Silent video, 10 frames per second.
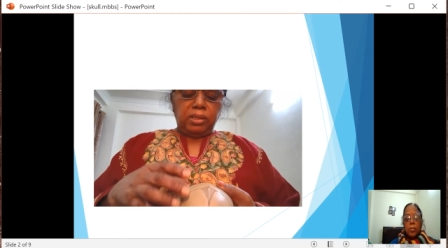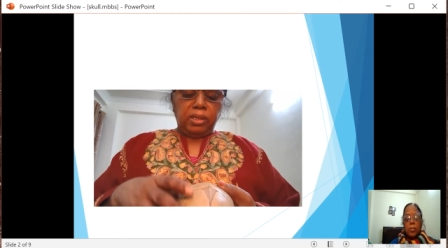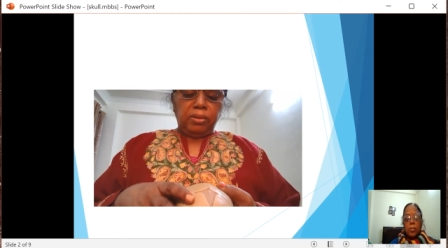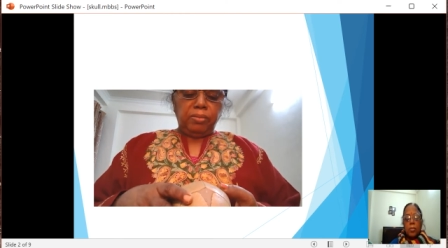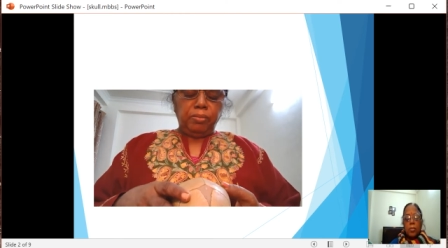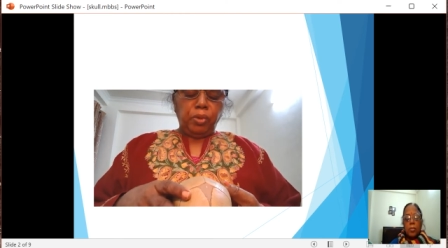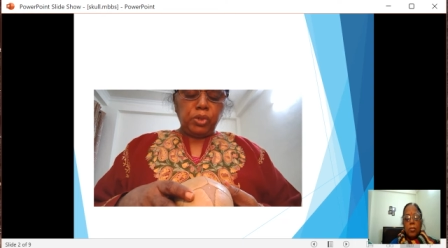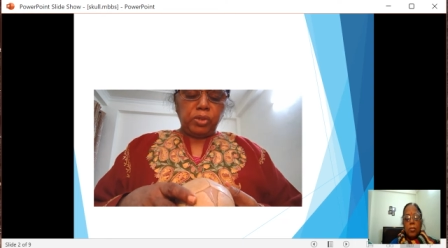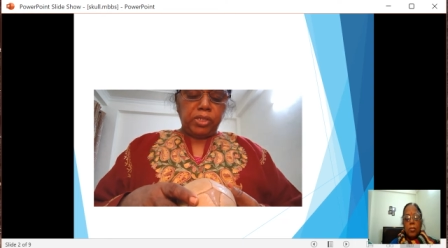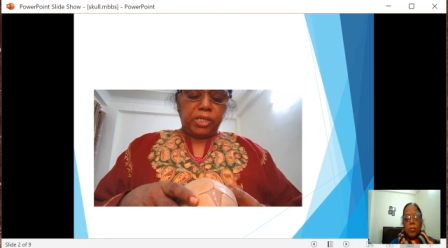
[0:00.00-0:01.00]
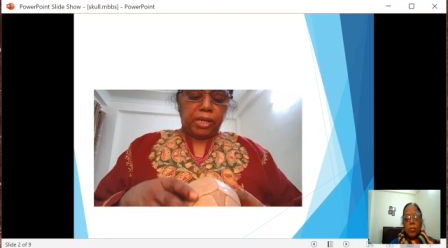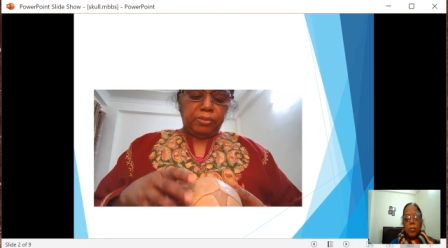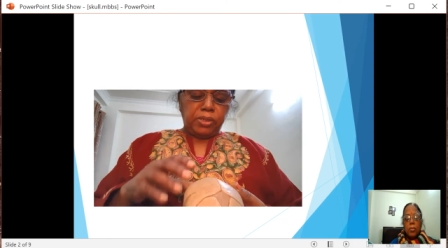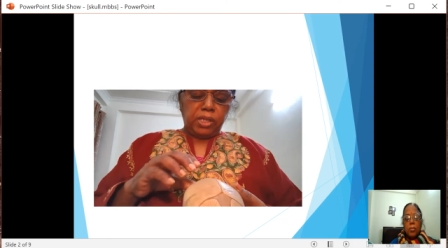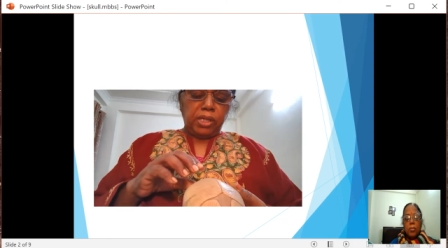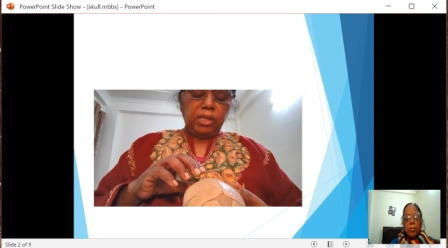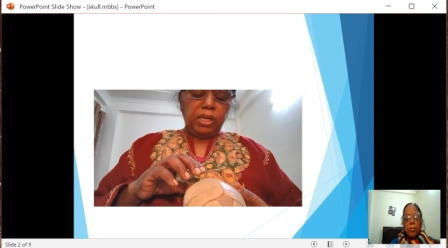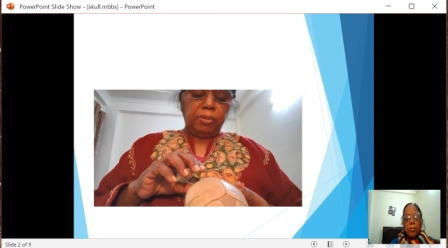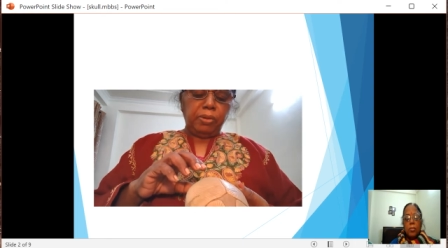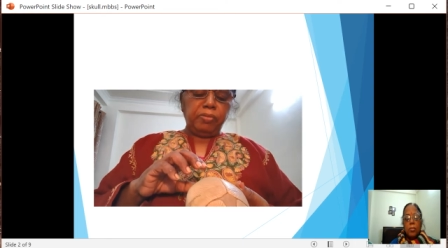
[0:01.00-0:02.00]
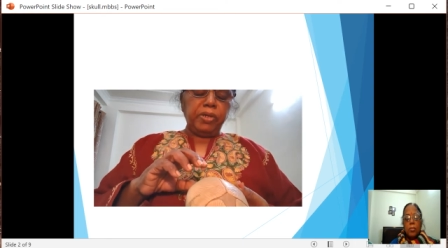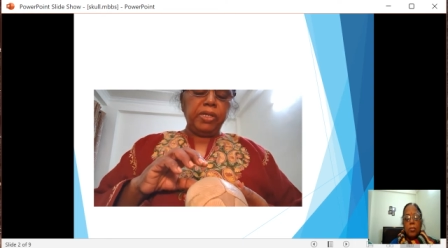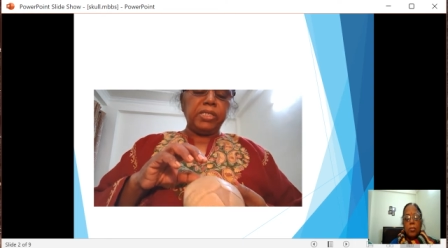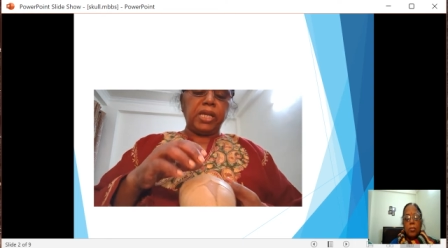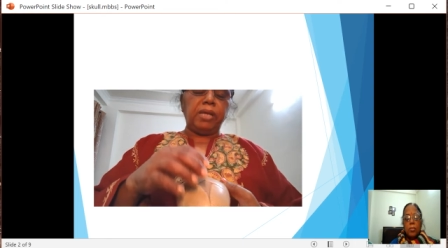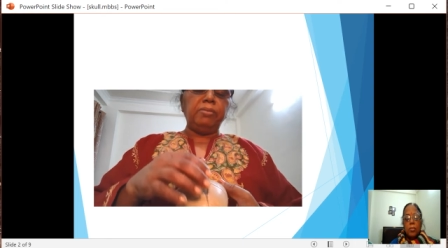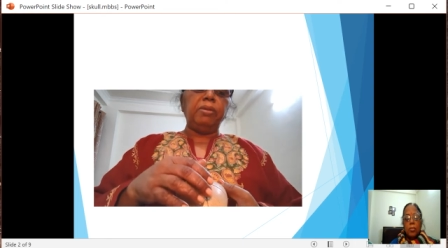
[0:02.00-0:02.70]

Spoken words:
most of the times in labor, we describe them